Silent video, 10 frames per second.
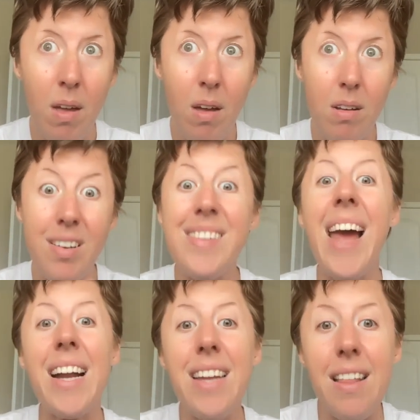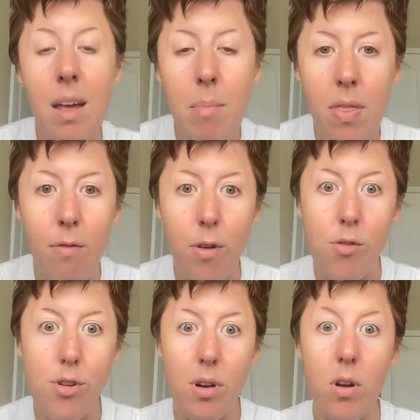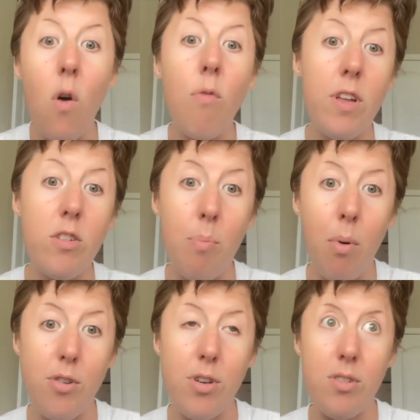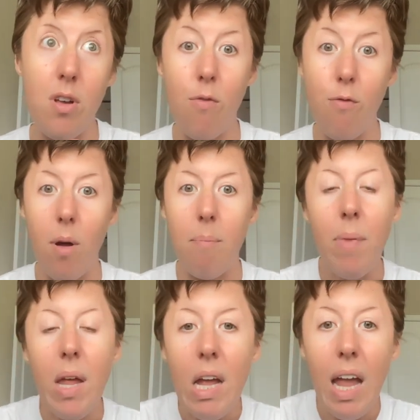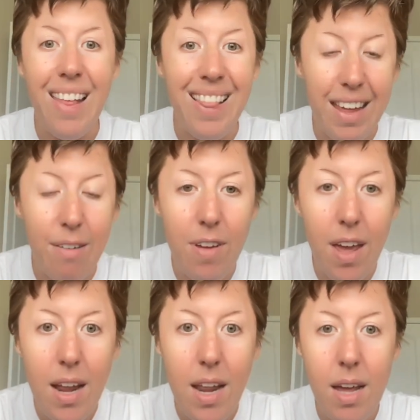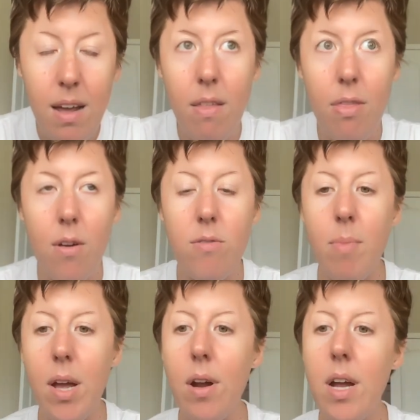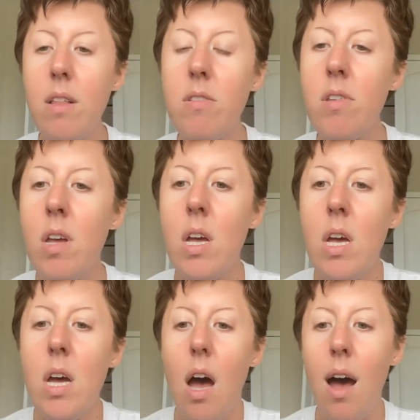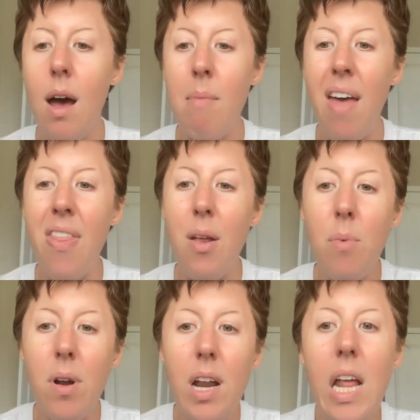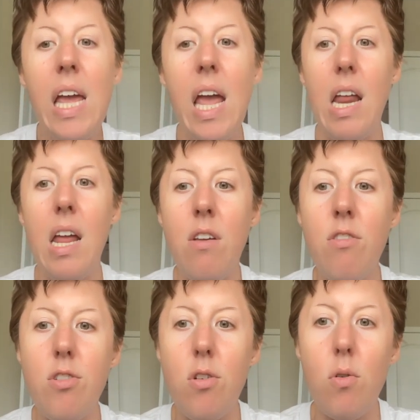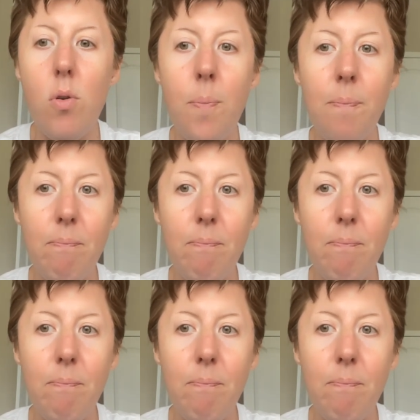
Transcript: detecting them in the future and hopefully support yourself from alleviating those migraines. And then we're going to get into